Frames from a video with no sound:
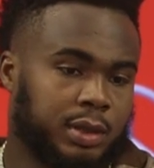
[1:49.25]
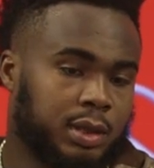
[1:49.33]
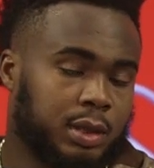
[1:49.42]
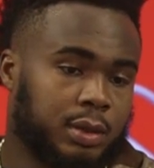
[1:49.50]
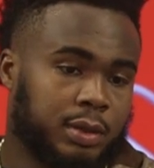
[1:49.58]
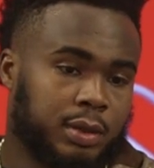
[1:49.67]
You
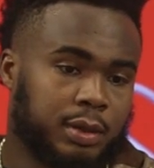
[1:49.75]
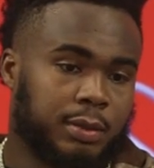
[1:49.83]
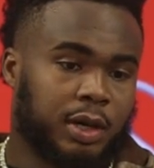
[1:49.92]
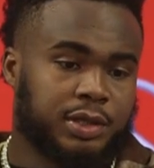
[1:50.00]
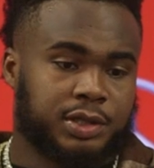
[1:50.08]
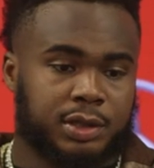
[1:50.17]
know, the
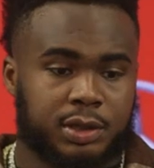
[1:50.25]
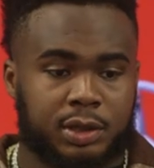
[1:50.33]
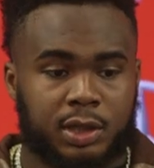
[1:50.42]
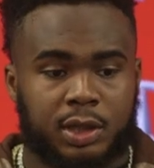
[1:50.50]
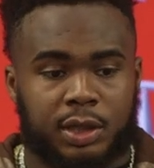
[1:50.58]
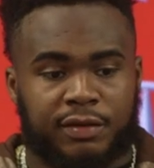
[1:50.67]
margin of
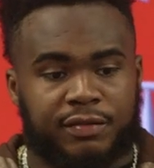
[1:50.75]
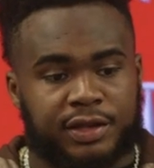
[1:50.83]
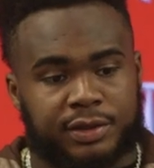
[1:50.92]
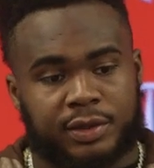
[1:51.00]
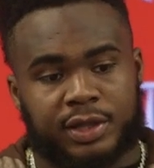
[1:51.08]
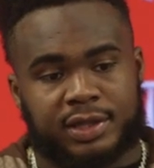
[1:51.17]

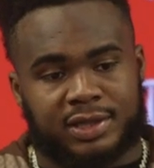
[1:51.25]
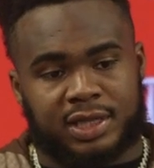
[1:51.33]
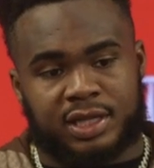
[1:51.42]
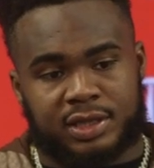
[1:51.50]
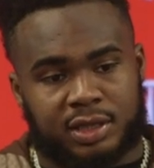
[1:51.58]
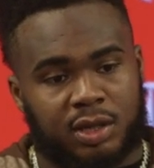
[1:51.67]
victory in this
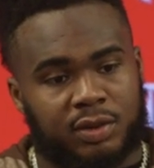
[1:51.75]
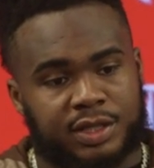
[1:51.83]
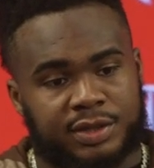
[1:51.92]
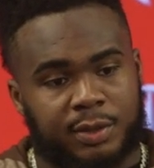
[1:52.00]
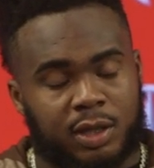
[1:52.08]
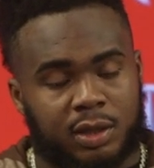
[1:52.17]
league is
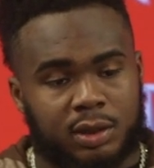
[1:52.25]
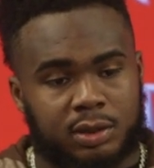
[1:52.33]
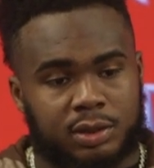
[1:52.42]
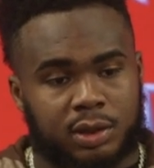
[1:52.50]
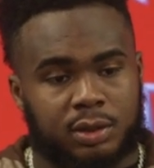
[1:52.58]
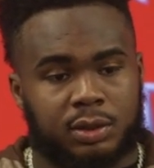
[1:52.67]
always small.
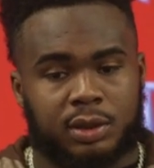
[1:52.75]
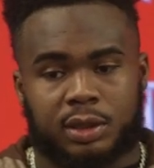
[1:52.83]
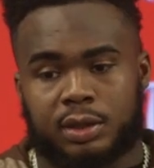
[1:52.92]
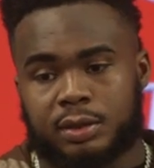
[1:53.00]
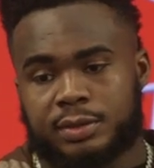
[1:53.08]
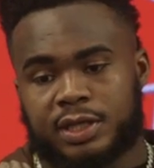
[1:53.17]
So,
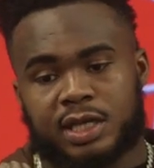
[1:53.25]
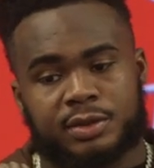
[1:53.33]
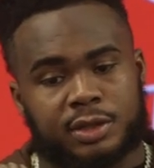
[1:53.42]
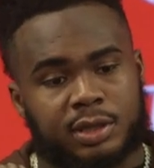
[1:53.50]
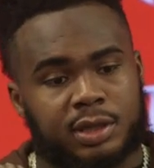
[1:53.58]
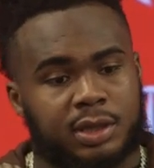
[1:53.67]
teams
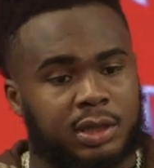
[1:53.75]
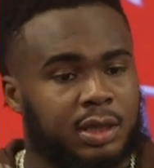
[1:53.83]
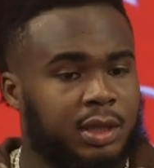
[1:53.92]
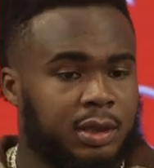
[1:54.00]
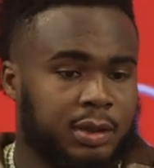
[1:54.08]
are good.